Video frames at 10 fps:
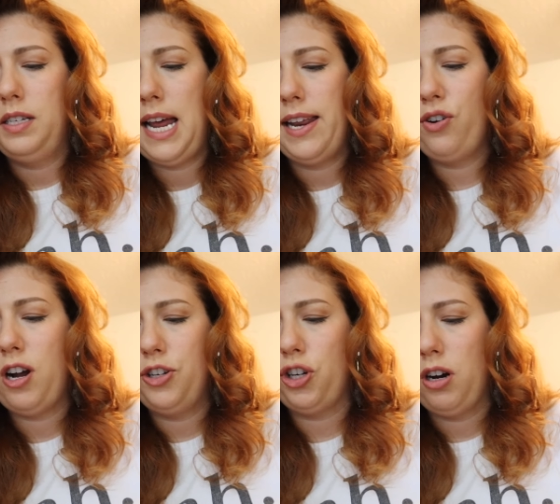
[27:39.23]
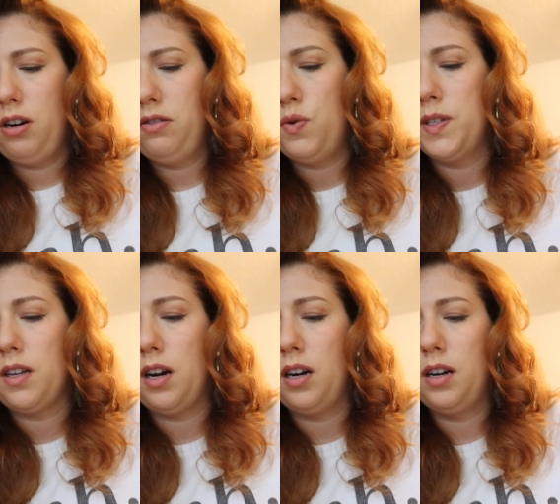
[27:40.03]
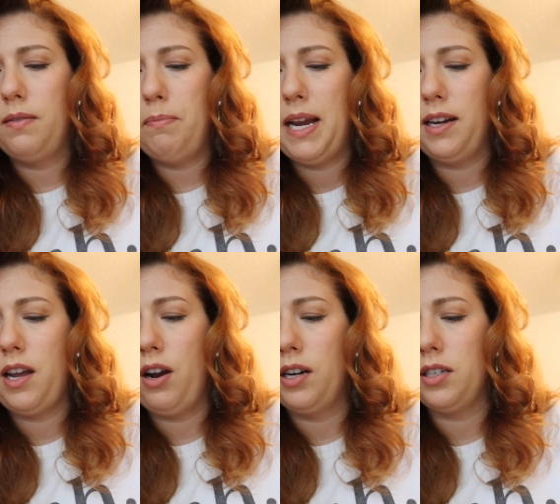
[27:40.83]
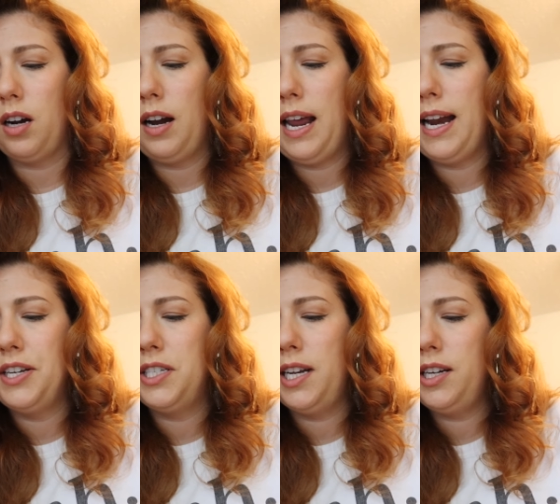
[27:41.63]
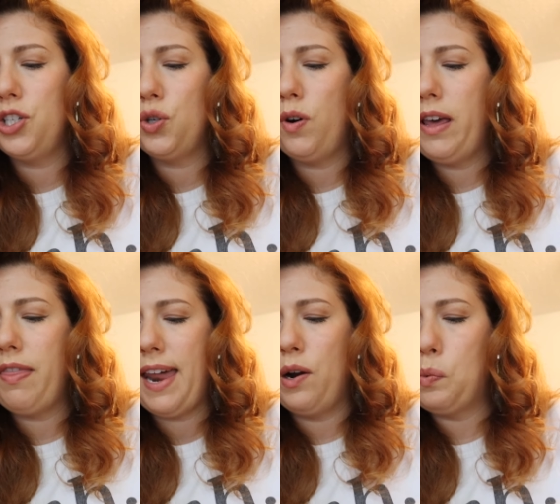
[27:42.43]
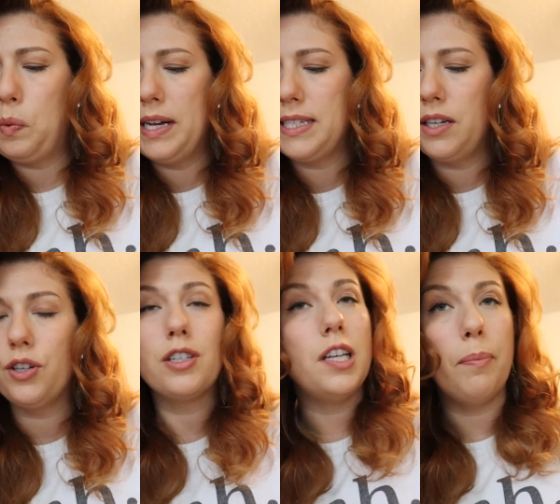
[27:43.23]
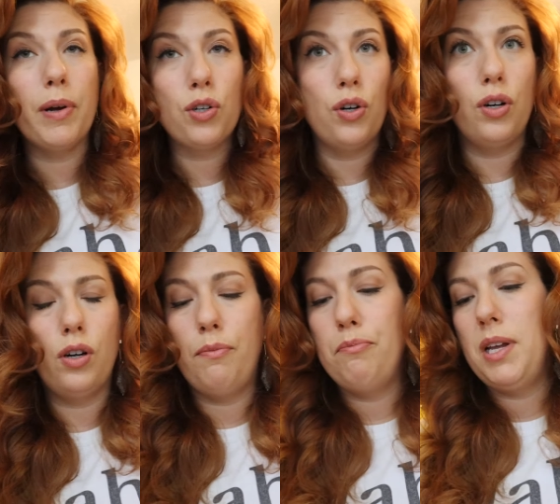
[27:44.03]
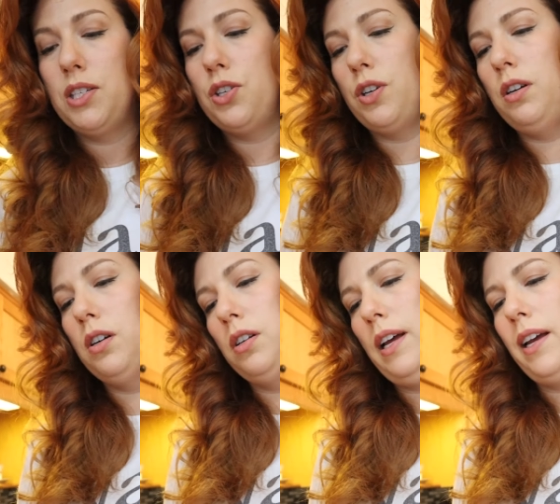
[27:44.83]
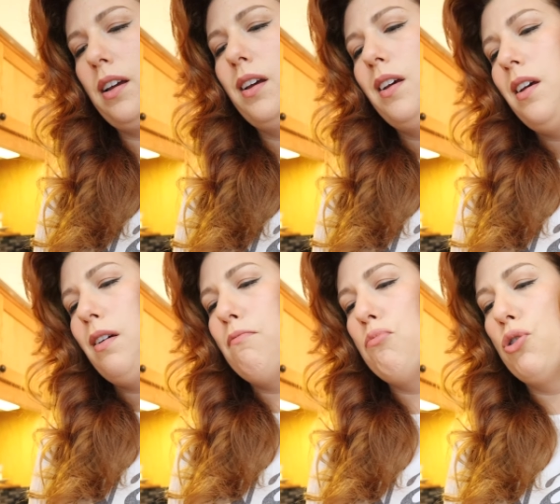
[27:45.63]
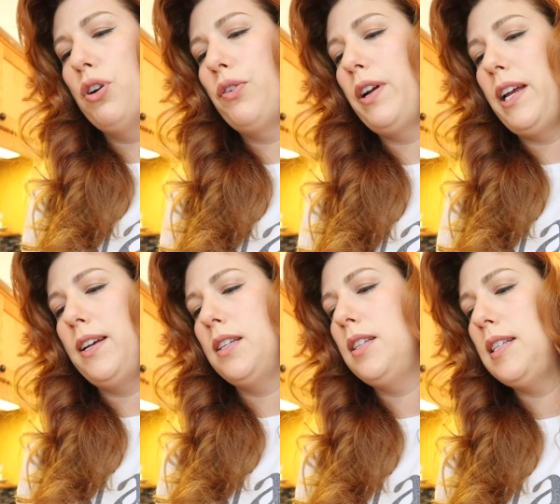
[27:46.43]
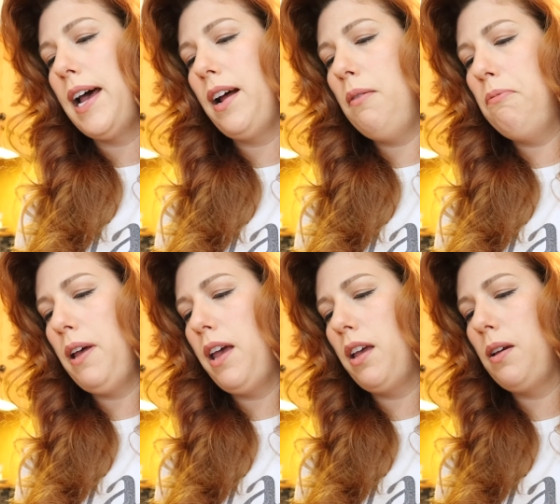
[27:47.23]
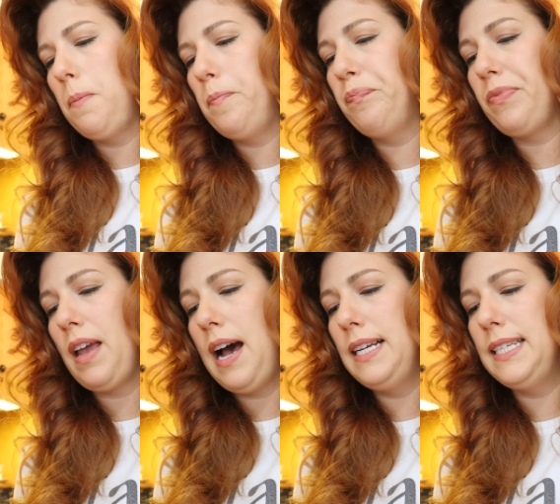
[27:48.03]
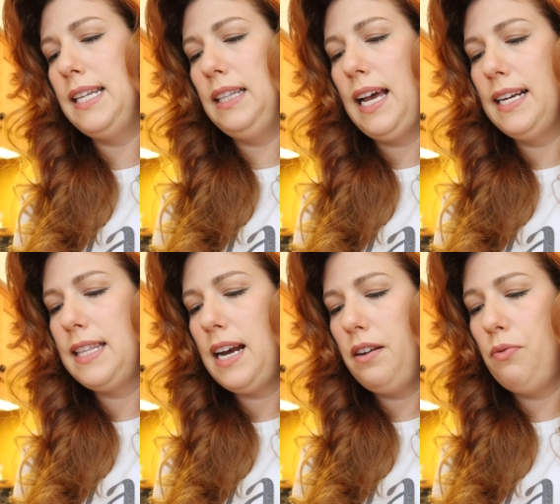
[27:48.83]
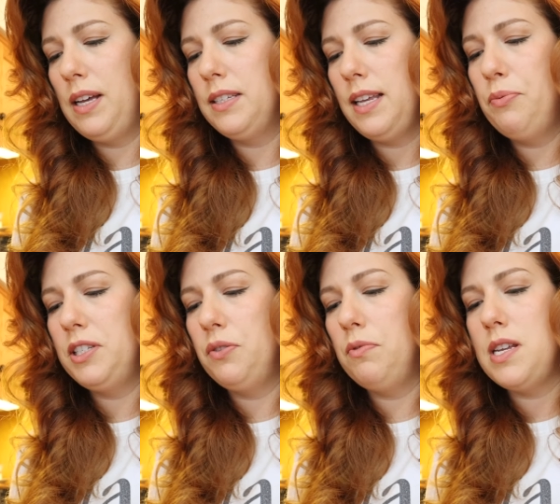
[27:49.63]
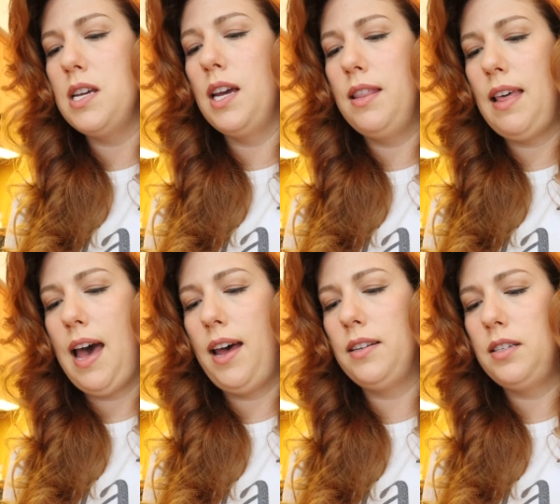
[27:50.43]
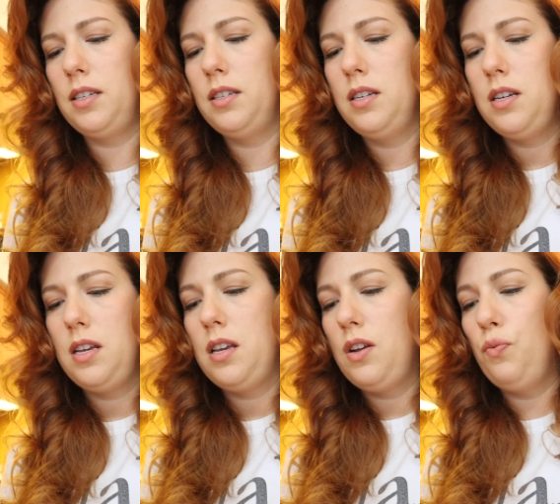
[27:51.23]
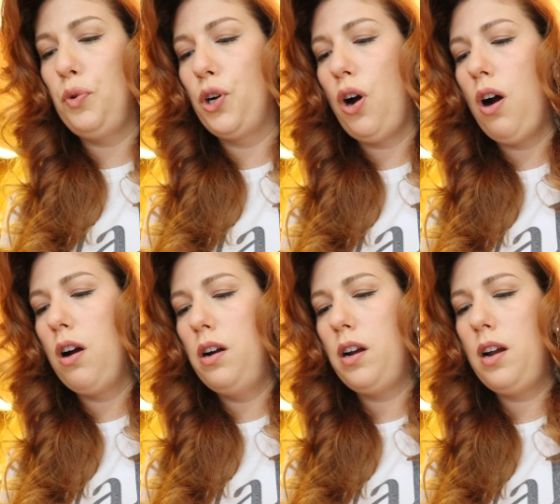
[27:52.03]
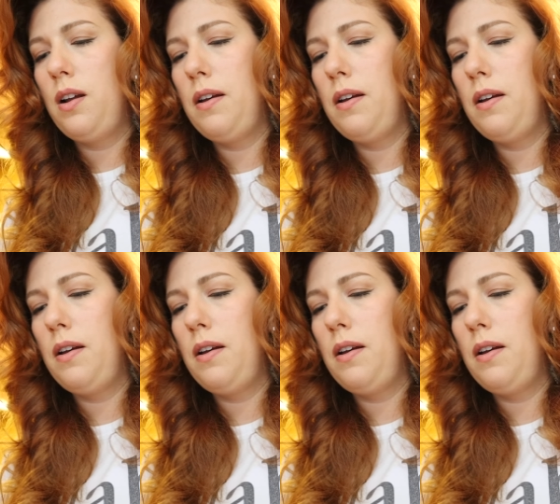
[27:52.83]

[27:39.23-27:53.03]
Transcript: Teddy Crutcher, who was our main character. And I did enjoy that it wasn't your typical mystery or like murdery setup. Like I liked that it was it was unique in that regard